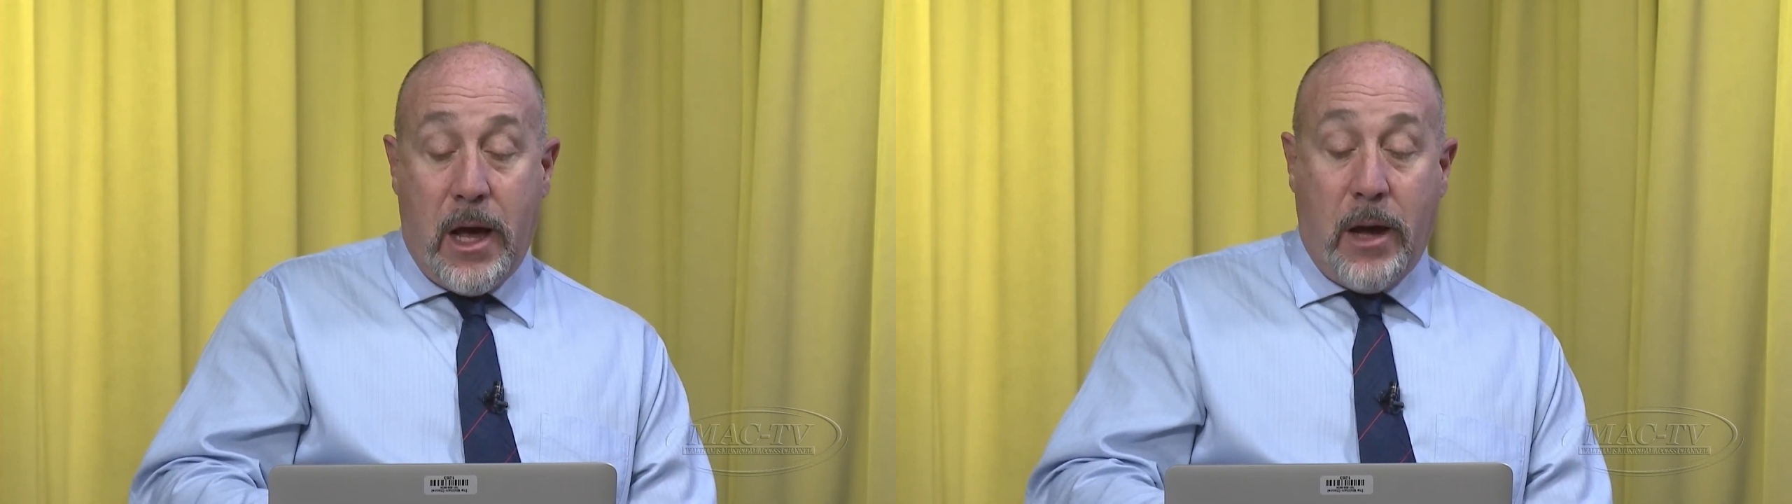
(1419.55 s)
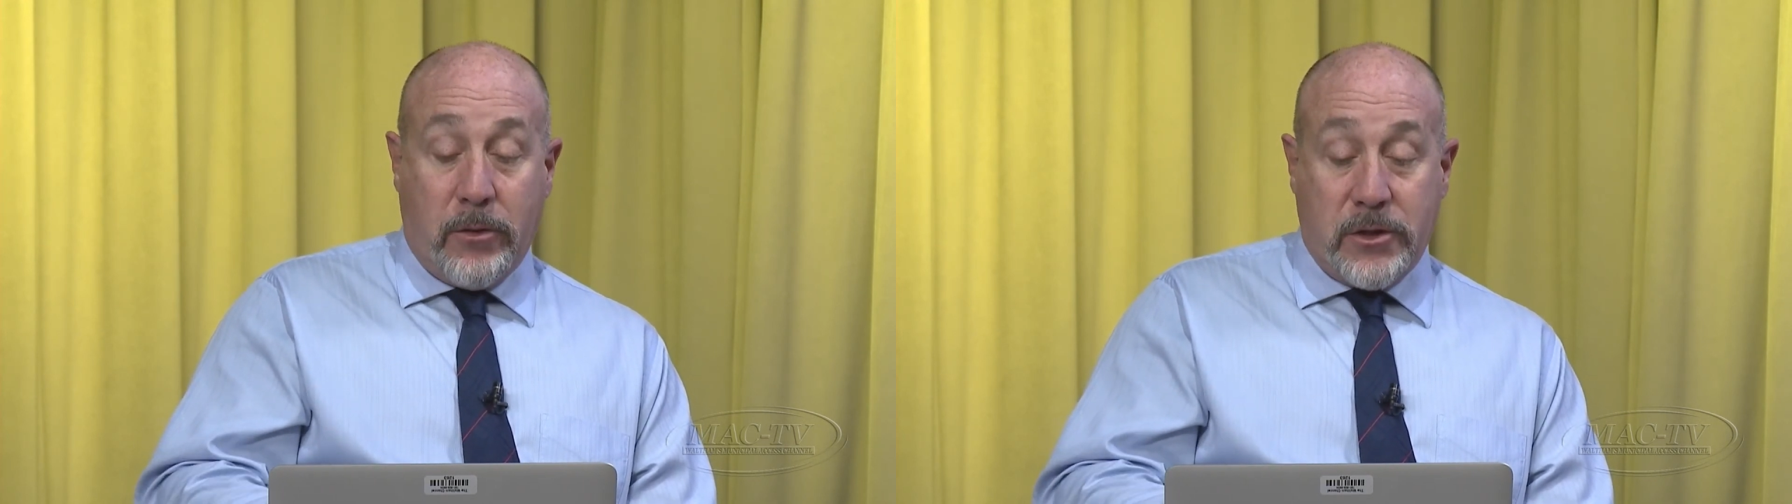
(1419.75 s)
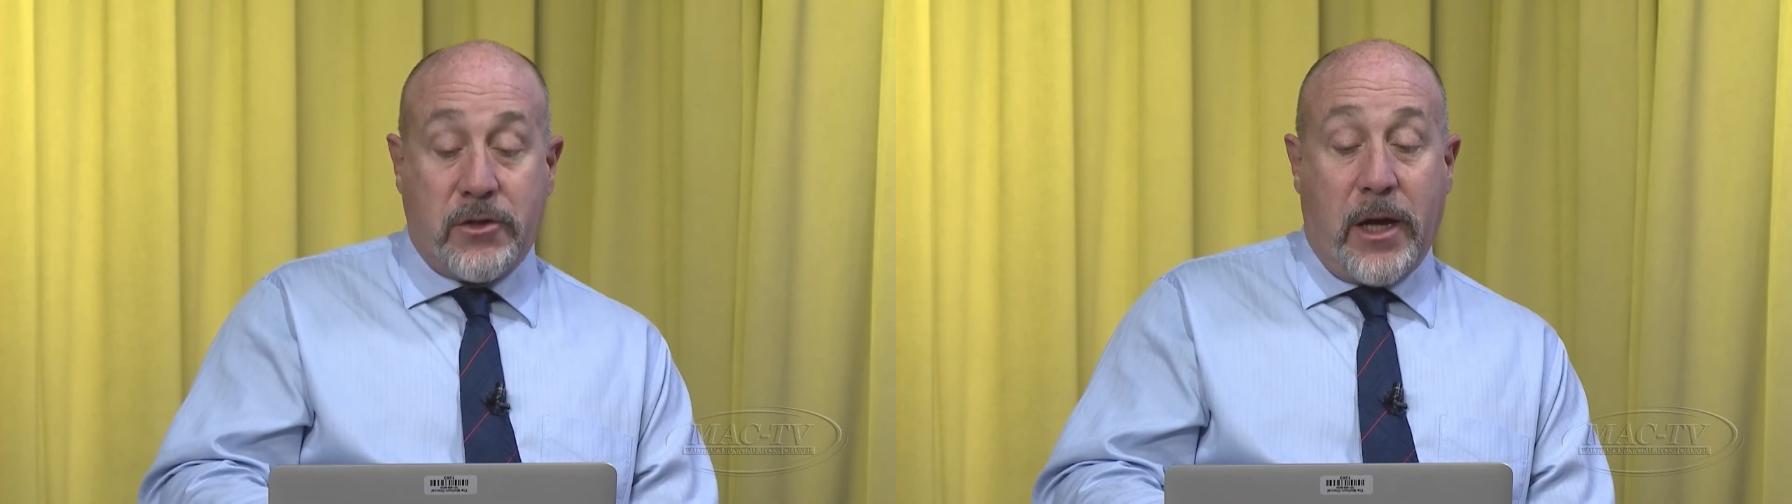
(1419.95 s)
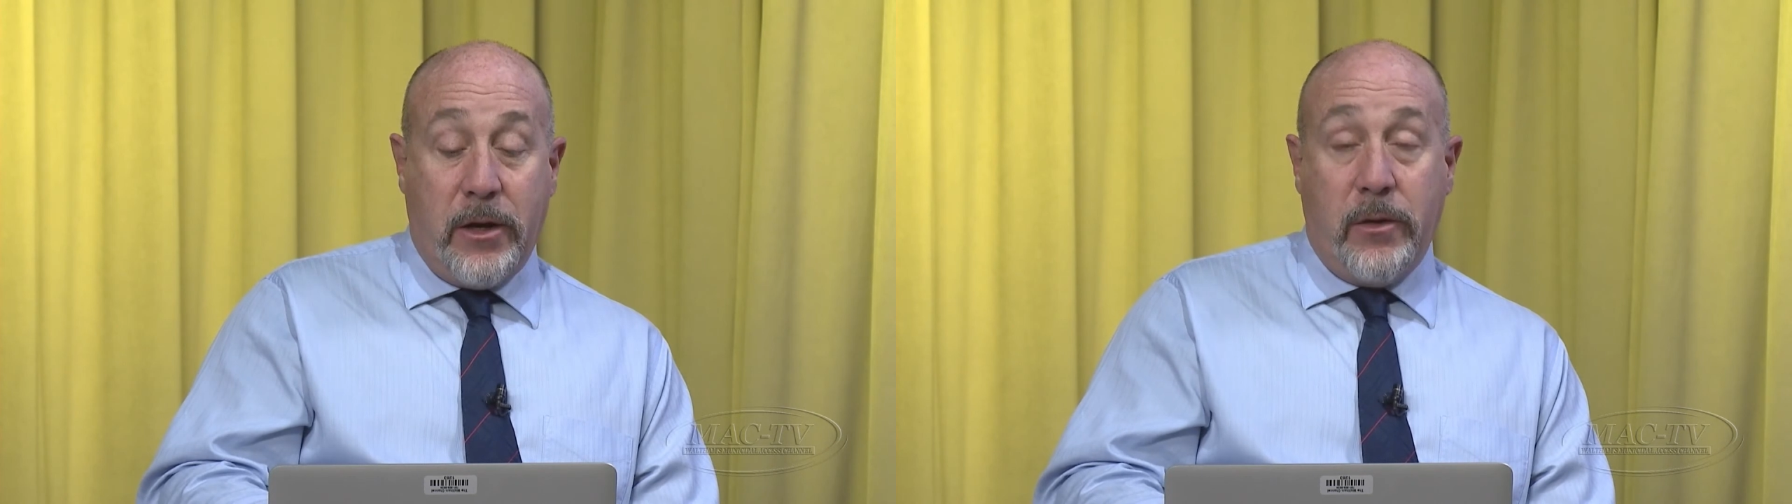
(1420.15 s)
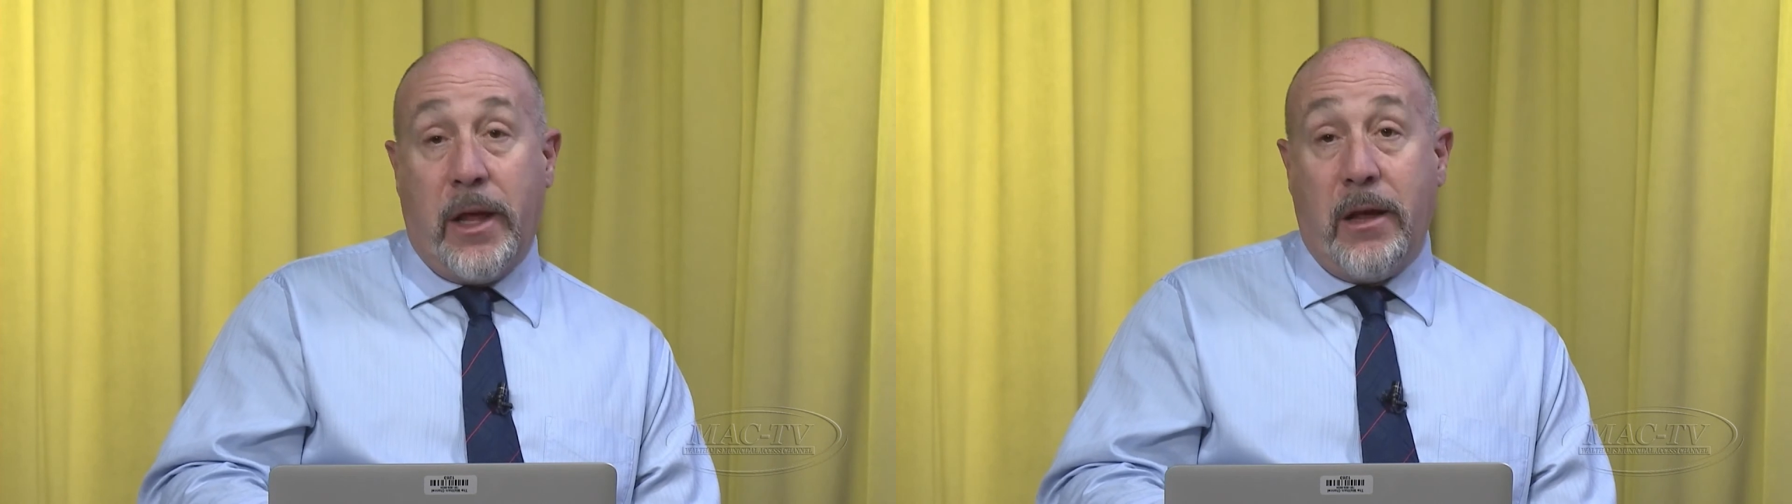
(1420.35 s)
I will just tell
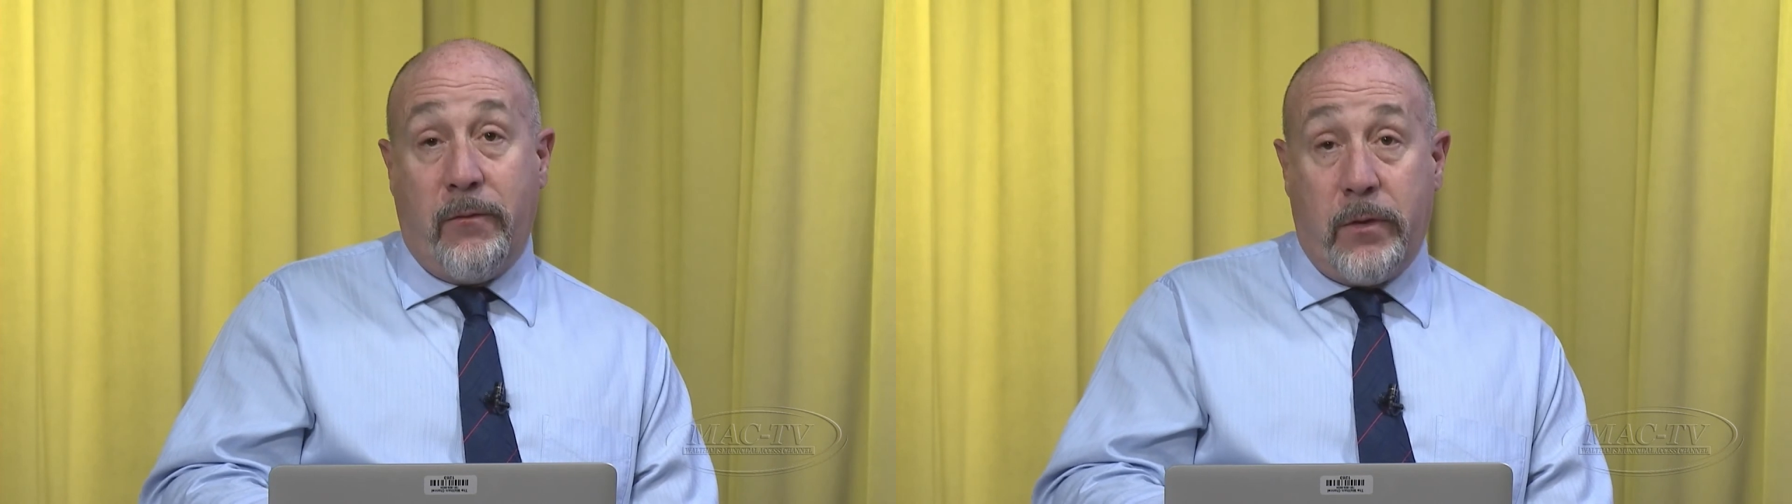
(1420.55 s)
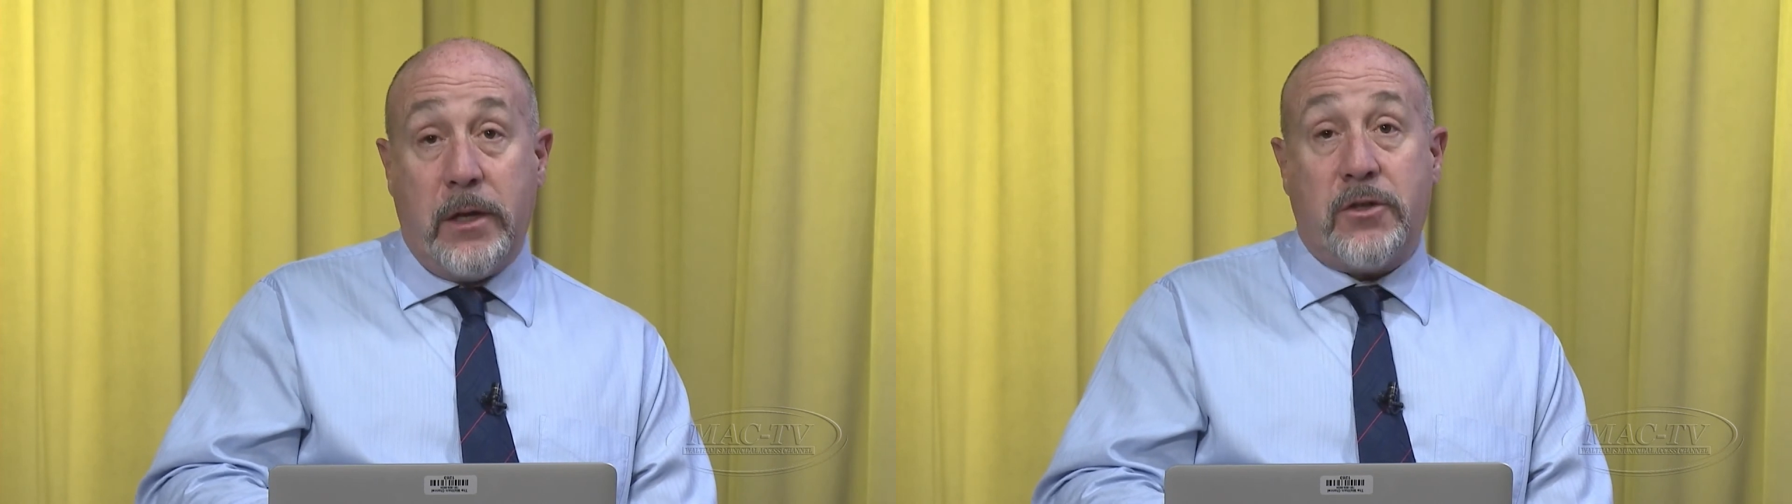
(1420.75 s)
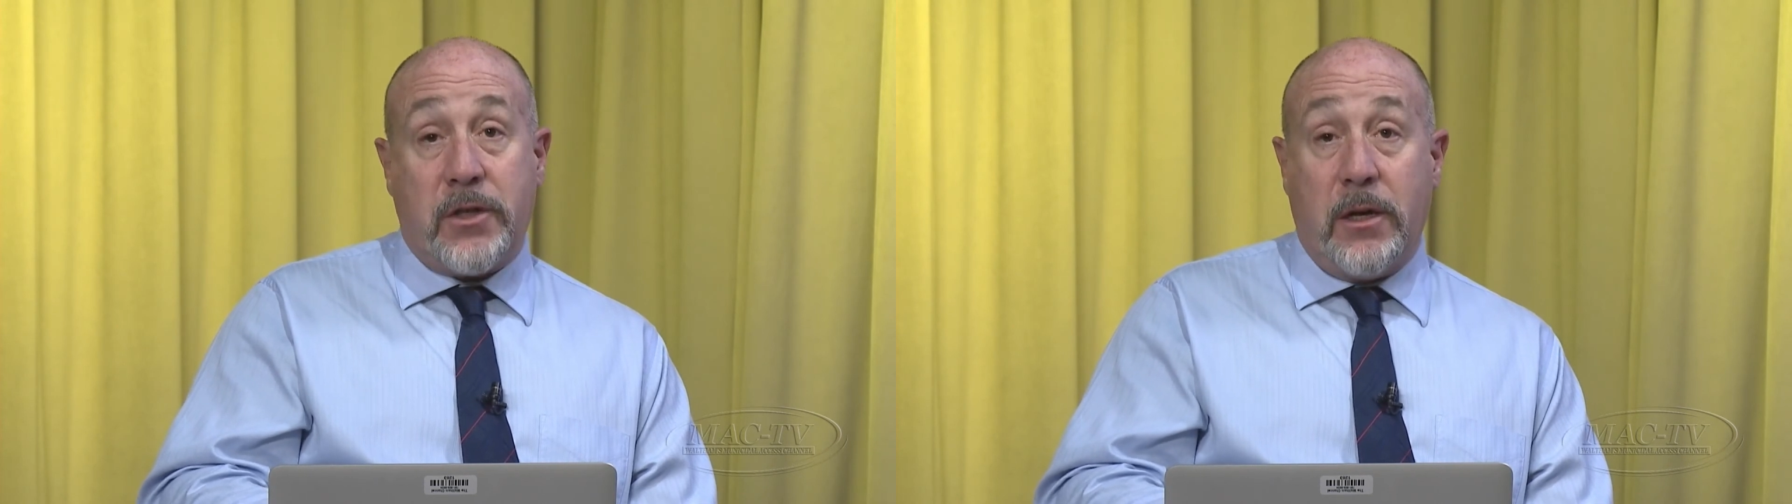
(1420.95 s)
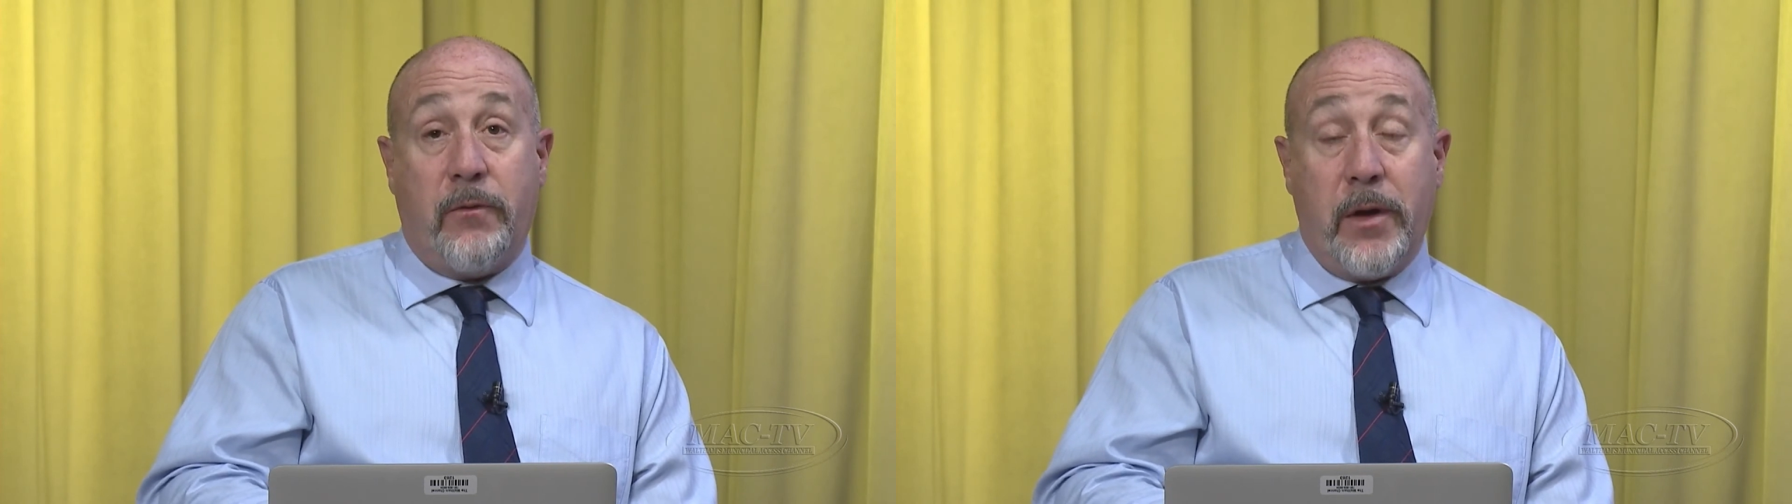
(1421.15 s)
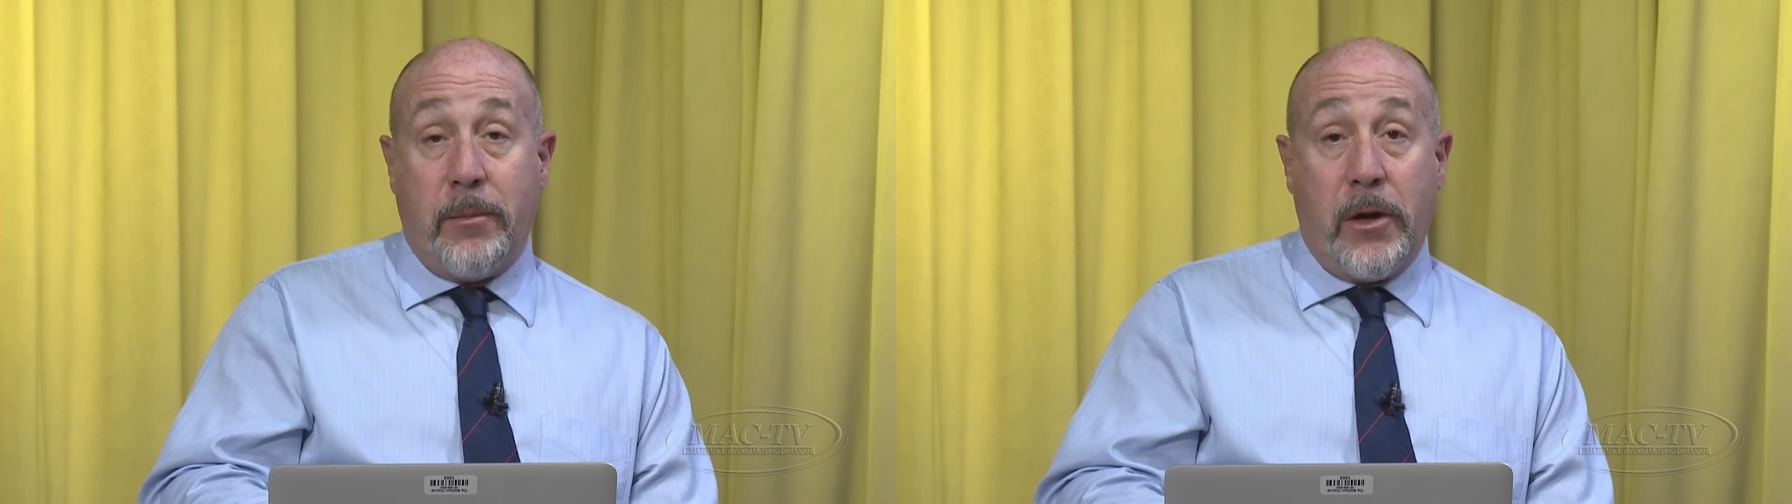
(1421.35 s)
you that a finished
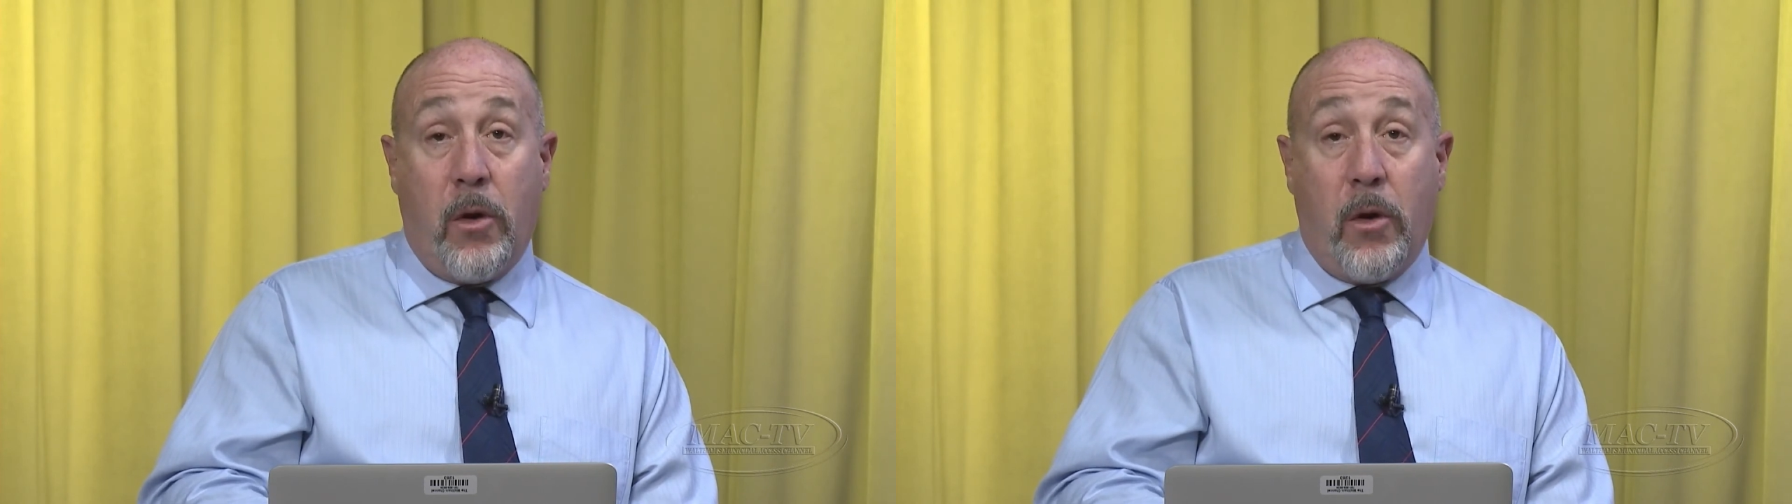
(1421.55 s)
single-family